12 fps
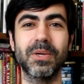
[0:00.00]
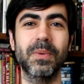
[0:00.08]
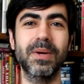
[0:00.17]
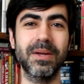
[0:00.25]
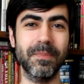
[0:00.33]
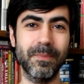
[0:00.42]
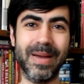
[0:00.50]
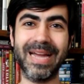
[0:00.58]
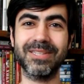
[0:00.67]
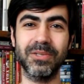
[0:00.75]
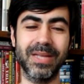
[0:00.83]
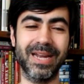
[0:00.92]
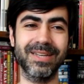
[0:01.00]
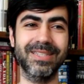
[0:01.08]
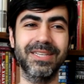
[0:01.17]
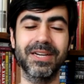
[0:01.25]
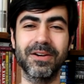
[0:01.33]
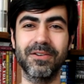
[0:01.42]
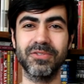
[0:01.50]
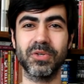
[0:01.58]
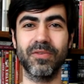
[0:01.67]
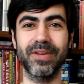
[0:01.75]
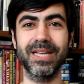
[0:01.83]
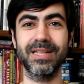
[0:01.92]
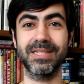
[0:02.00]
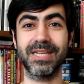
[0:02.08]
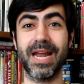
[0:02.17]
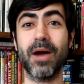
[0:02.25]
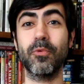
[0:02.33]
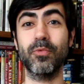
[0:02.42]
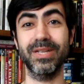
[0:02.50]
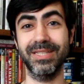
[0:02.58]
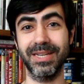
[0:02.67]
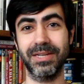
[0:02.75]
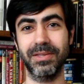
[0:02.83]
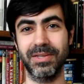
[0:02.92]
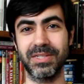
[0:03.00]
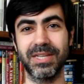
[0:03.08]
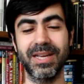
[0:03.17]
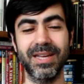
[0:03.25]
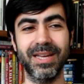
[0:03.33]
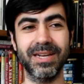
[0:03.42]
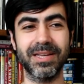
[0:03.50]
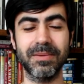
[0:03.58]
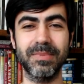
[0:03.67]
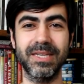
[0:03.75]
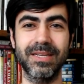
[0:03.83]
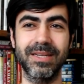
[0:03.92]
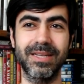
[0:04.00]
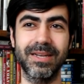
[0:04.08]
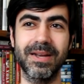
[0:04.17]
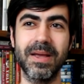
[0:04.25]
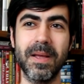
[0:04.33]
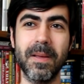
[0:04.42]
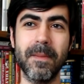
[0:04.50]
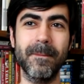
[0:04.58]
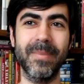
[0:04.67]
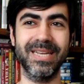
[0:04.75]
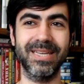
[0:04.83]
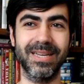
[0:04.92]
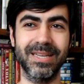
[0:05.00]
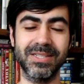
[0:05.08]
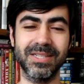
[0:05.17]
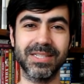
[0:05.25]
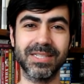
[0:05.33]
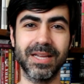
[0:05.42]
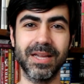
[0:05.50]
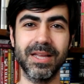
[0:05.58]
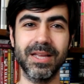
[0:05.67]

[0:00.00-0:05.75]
So back to that idea of surveillance and how ridiculous it can be in many cases.